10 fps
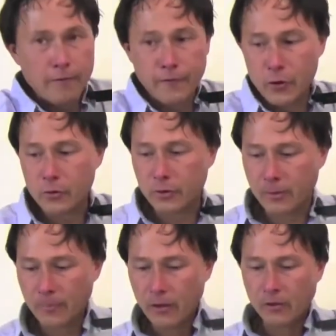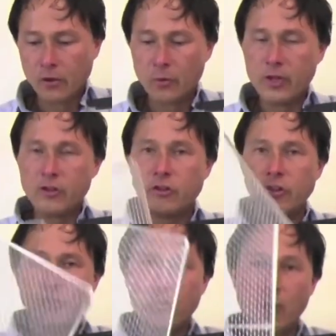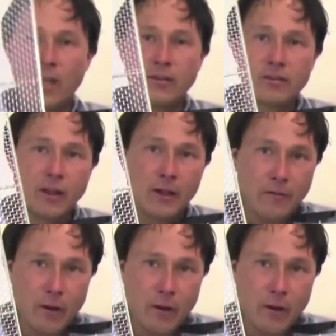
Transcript: food. So each of these trays is like